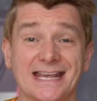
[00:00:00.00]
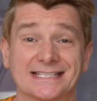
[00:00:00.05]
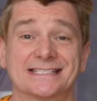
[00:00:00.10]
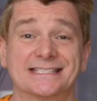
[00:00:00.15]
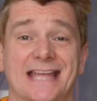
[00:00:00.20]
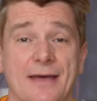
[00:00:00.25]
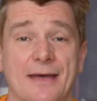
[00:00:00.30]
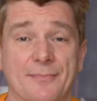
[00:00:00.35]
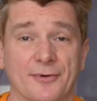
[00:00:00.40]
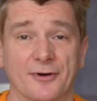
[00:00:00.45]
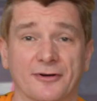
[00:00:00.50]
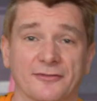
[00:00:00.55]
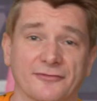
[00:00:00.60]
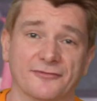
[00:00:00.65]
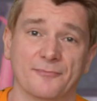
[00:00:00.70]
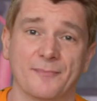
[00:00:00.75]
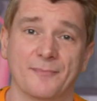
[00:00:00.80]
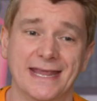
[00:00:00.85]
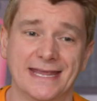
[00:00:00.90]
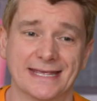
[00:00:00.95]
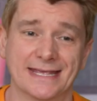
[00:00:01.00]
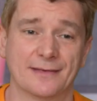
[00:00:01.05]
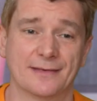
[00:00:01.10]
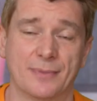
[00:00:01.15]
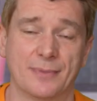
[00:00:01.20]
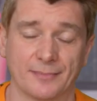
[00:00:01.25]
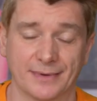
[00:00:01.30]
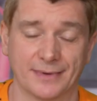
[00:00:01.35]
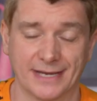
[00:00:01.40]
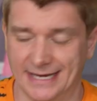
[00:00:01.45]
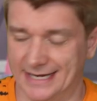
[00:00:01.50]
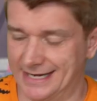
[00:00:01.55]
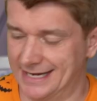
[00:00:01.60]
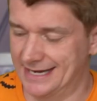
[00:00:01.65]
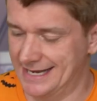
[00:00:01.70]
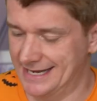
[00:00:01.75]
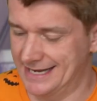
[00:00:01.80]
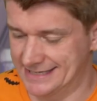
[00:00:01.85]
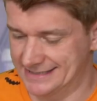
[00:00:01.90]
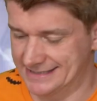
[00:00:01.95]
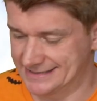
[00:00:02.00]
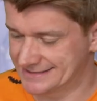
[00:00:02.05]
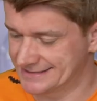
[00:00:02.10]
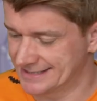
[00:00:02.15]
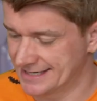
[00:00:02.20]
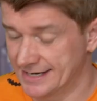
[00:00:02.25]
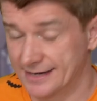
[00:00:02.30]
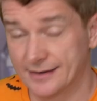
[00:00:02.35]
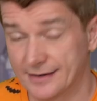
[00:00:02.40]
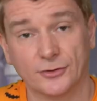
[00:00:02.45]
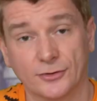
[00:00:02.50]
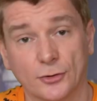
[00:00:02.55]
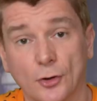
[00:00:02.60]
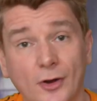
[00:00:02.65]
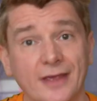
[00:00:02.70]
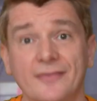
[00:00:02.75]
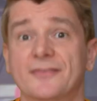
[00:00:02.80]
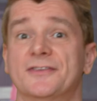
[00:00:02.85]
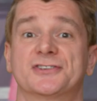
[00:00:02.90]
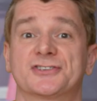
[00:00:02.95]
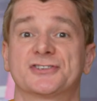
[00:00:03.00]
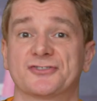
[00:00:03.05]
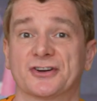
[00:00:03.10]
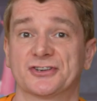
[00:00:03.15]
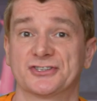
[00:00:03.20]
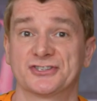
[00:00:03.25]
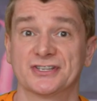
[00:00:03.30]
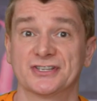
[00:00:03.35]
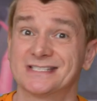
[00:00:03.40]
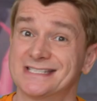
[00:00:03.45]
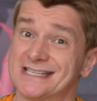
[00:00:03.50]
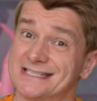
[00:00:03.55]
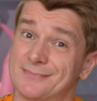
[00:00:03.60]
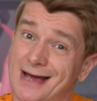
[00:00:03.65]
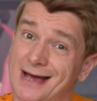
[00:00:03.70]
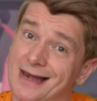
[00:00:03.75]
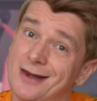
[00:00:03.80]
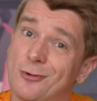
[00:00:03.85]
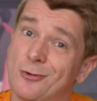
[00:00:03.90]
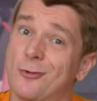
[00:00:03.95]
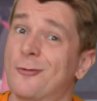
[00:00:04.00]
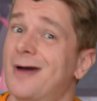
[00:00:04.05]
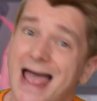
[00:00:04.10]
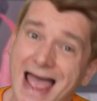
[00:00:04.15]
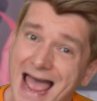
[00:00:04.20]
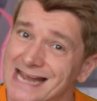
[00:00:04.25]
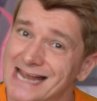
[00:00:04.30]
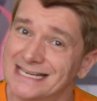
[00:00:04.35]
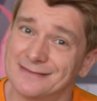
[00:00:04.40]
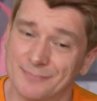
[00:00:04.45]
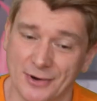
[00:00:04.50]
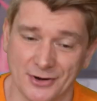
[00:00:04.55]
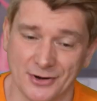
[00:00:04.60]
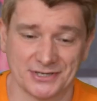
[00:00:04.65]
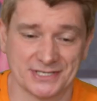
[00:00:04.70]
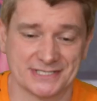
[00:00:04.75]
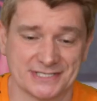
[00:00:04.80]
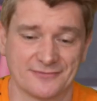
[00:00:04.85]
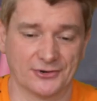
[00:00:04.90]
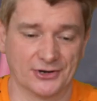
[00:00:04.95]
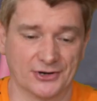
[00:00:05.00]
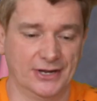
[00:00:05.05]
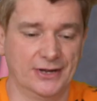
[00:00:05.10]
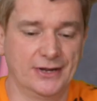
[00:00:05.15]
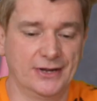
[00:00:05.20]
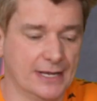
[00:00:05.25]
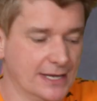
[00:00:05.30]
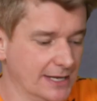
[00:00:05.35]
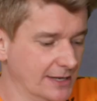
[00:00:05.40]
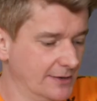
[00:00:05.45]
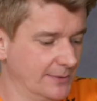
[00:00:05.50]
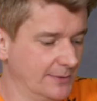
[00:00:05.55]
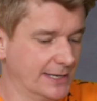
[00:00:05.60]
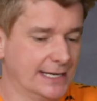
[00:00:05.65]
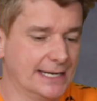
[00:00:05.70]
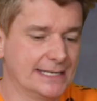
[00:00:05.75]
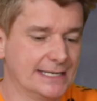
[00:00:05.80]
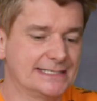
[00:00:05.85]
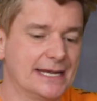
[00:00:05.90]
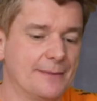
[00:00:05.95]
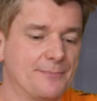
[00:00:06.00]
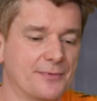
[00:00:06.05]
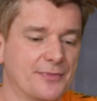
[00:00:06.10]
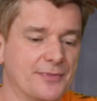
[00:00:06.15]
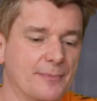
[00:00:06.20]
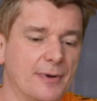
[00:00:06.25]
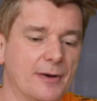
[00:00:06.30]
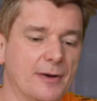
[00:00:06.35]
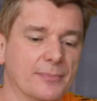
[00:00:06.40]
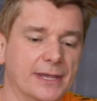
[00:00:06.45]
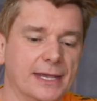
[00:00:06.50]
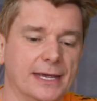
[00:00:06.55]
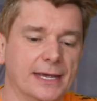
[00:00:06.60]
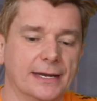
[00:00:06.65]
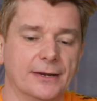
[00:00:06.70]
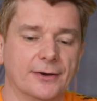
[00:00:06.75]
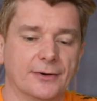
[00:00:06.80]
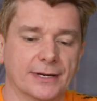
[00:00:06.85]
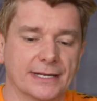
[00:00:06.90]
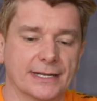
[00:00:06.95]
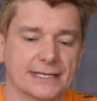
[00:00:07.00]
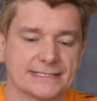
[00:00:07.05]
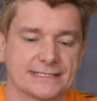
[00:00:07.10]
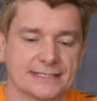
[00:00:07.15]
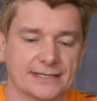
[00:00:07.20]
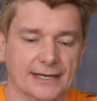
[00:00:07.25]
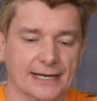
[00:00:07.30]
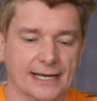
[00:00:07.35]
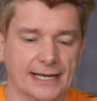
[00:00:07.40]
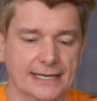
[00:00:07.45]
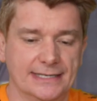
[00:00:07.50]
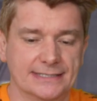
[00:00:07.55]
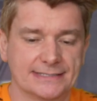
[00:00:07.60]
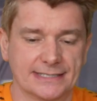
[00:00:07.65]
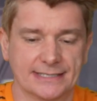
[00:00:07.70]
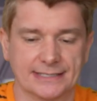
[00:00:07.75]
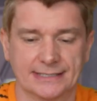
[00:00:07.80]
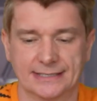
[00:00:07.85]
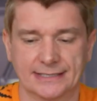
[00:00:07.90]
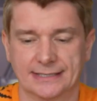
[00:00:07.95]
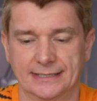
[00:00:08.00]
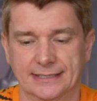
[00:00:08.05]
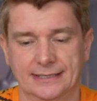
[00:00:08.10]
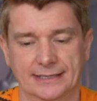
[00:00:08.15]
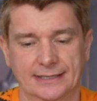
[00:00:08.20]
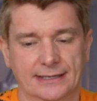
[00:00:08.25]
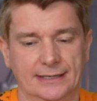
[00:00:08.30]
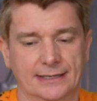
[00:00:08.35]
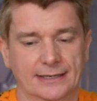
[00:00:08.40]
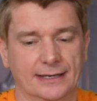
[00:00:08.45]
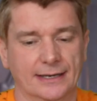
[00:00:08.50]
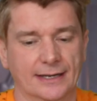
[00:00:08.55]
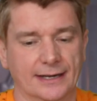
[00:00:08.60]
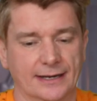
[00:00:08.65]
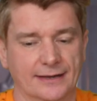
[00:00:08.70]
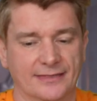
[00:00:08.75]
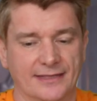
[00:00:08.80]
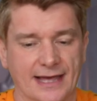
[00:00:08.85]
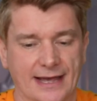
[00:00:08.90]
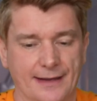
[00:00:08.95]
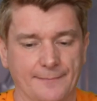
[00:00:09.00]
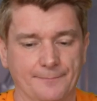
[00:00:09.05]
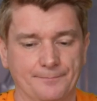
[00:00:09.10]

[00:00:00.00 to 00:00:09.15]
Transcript: step of making the pumpkin is not in the instructions, it's my little added bonus for you. We're going to tip the pumpkin on its side like that.